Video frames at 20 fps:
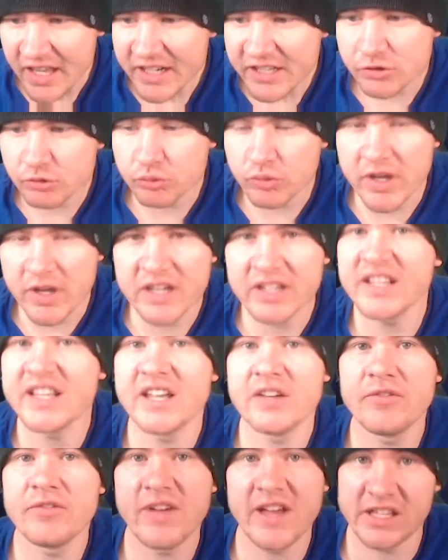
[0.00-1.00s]
as readily
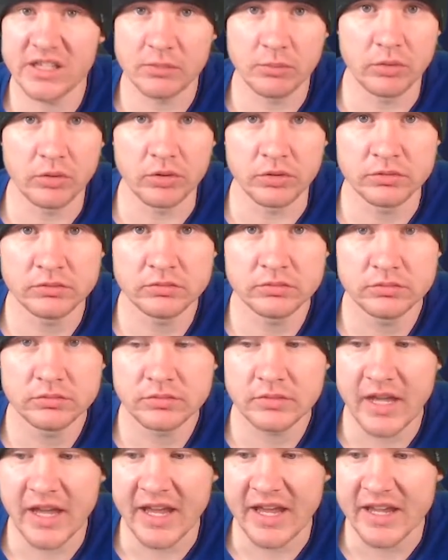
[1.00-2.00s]
available
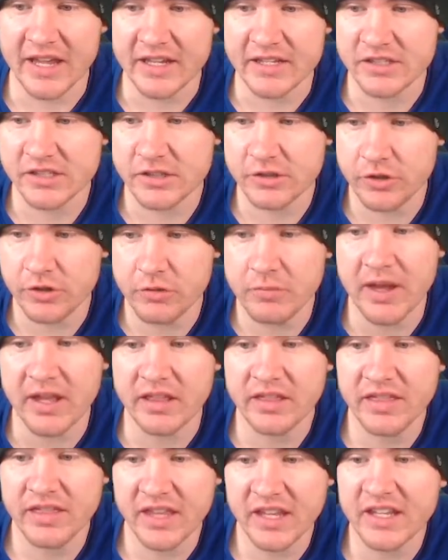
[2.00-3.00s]
as you might
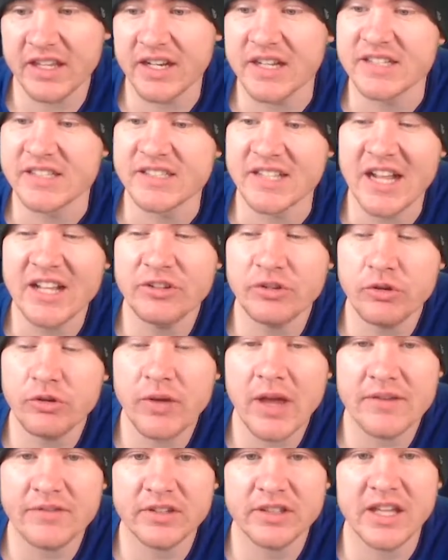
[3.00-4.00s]
think it is. And I do
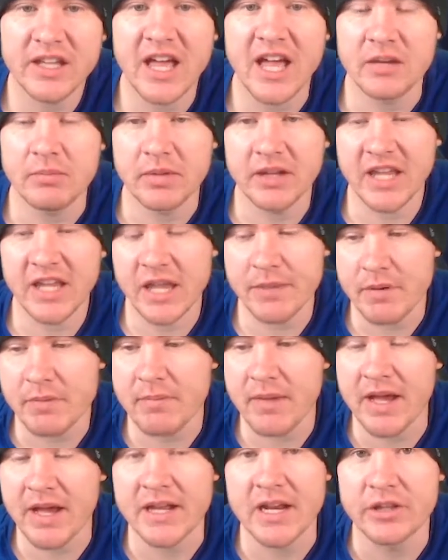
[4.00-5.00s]
have a lot, but keep in
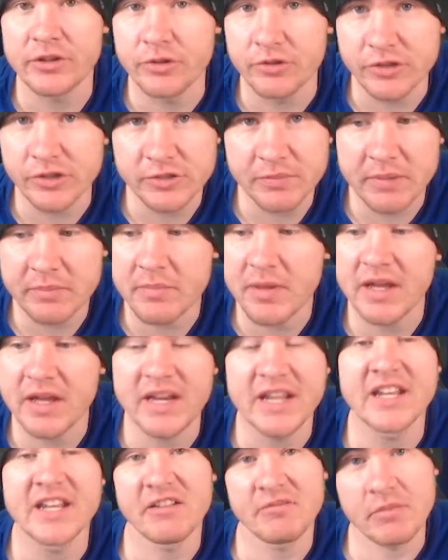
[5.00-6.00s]
mind, I do spend
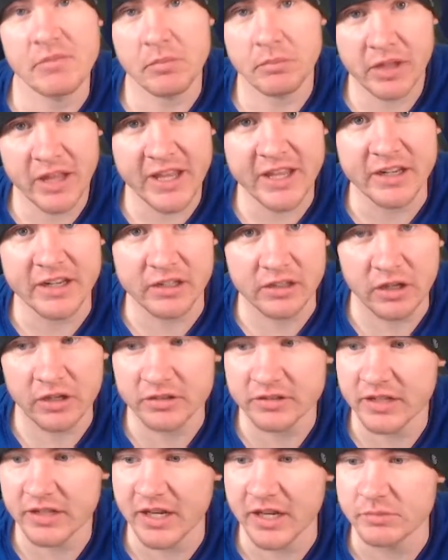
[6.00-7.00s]
money and I've been playing a
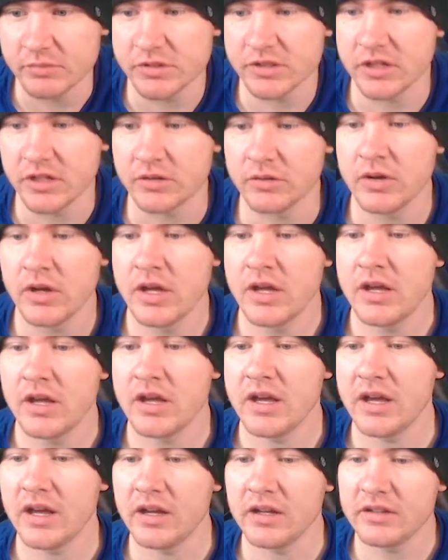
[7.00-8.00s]
long time. So
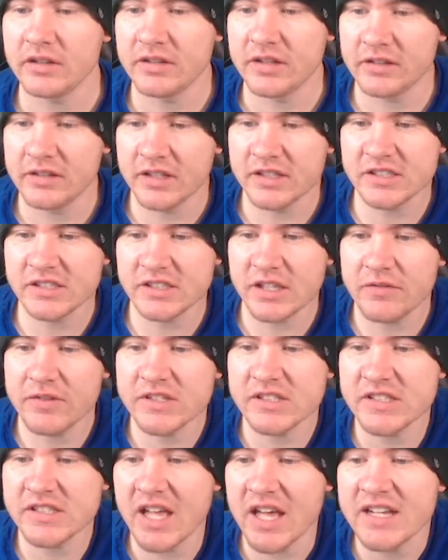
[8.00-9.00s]
uh, th- this stuff
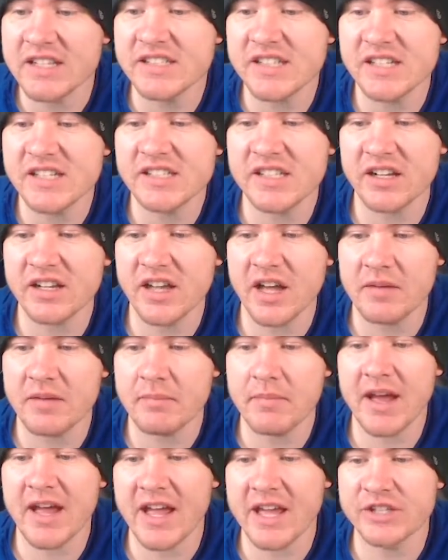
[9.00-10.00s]
is not as easy to come
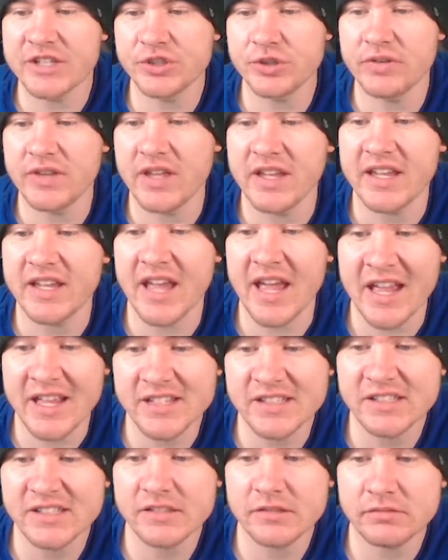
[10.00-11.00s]
by as you think,
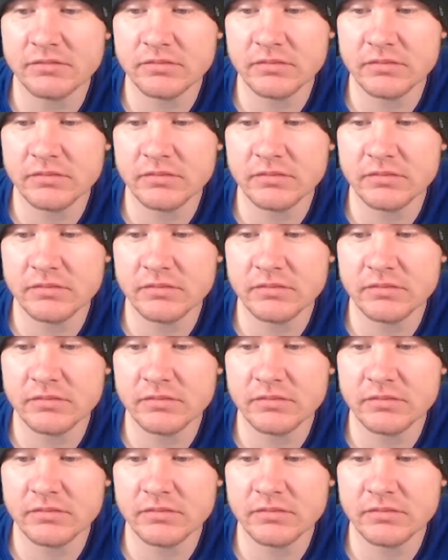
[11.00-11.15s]
as